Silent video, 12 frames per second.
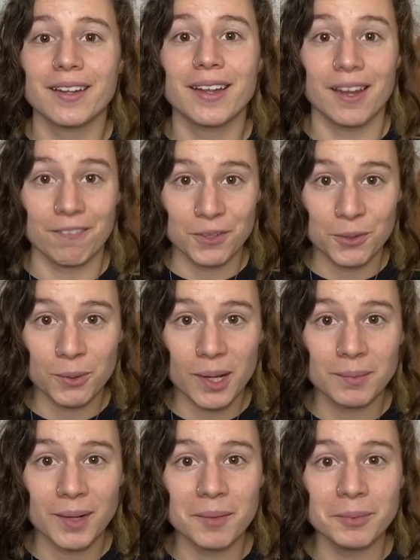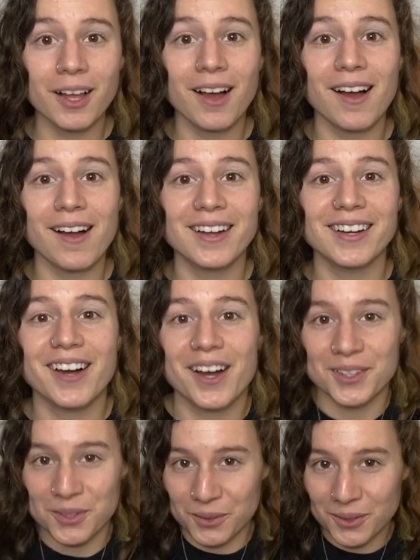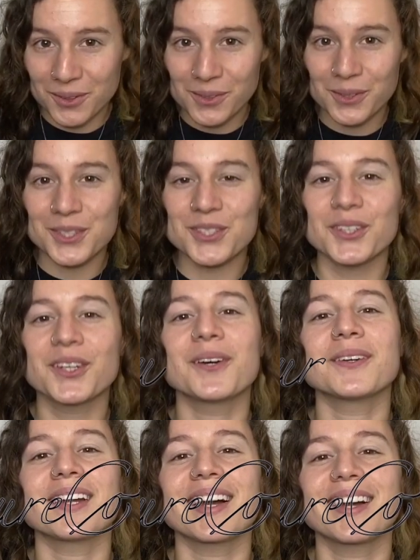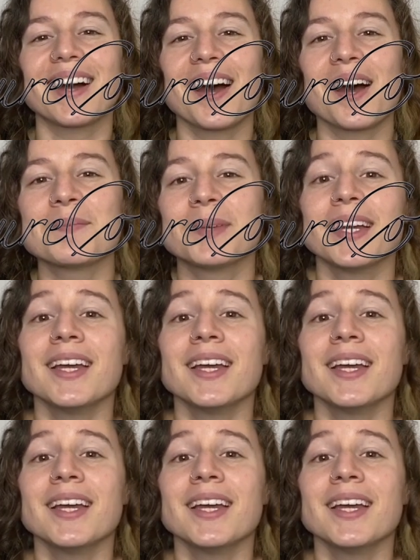if you read my blog on UniCommunity.com,